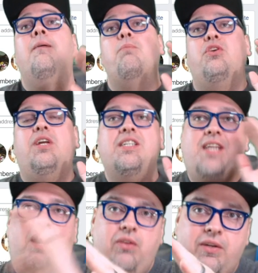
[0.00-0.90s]
You can
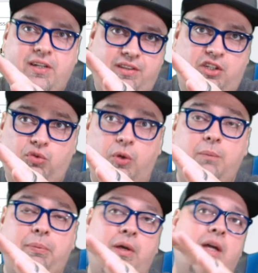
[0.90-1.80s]
download it on the
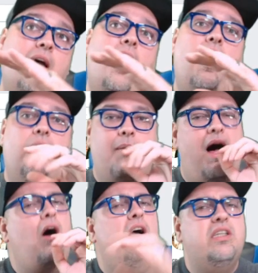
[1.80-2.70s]
group. I'll
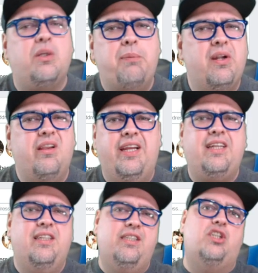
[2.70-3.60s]
also put a link in
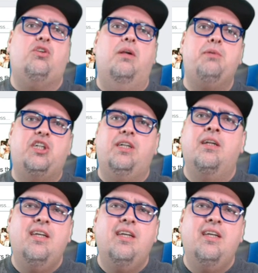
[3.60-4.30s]
the description.